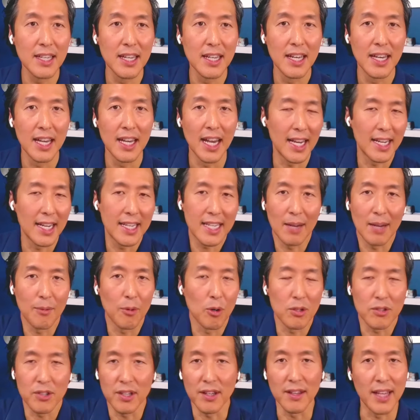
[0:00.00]
Anytime older
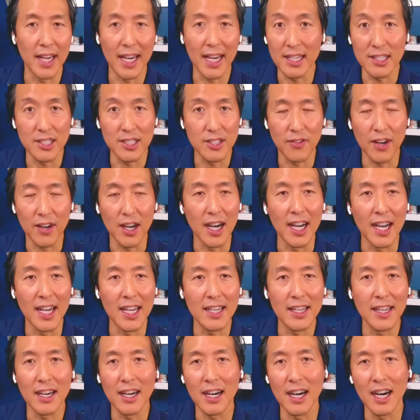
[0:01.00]
than that is fine.
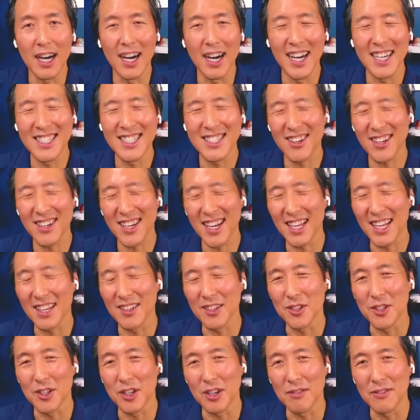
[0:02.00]
I start getting a little
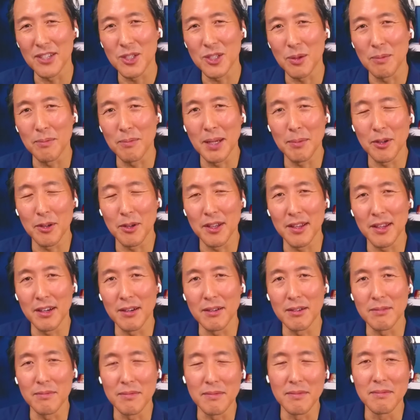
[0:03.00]
nervous when people are in their
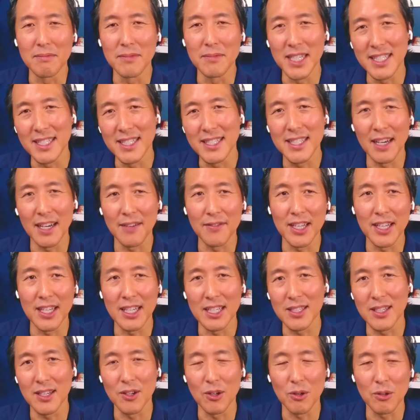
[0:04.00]
mid 70s
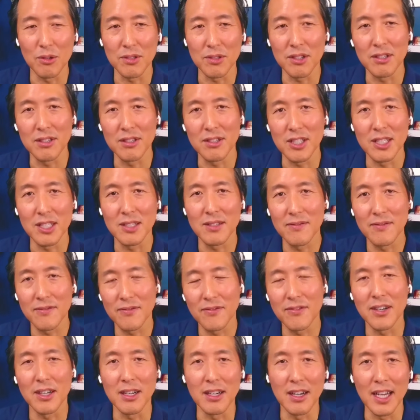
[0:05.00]
and older, just
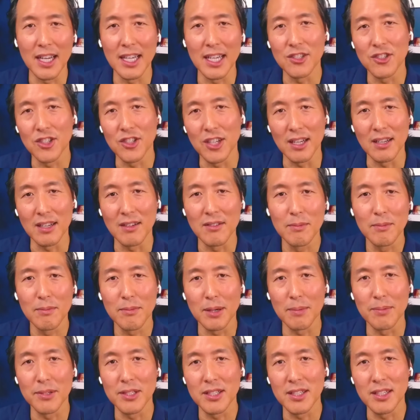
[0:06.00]
for aging
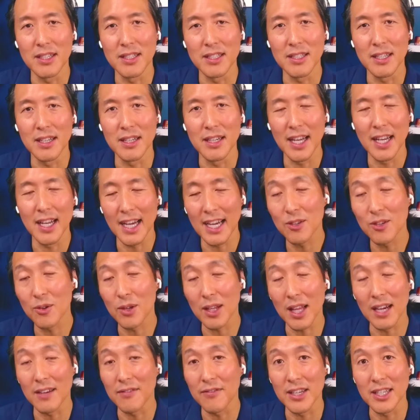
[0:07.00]
purposes. And I do a lot
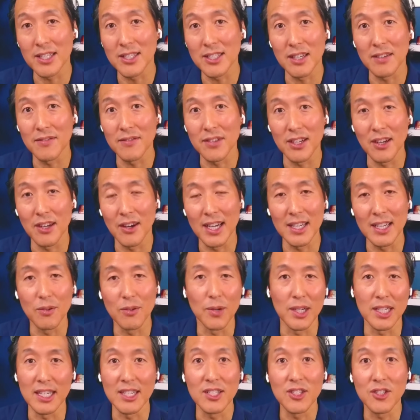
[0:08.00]
of facelift. I did one
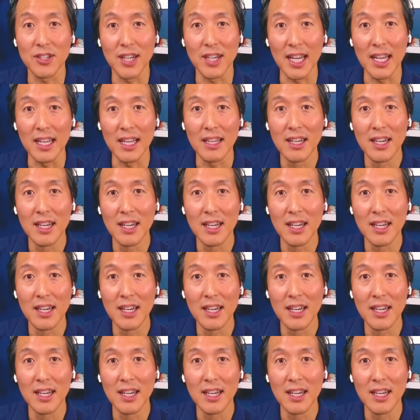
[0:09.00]
yesterday.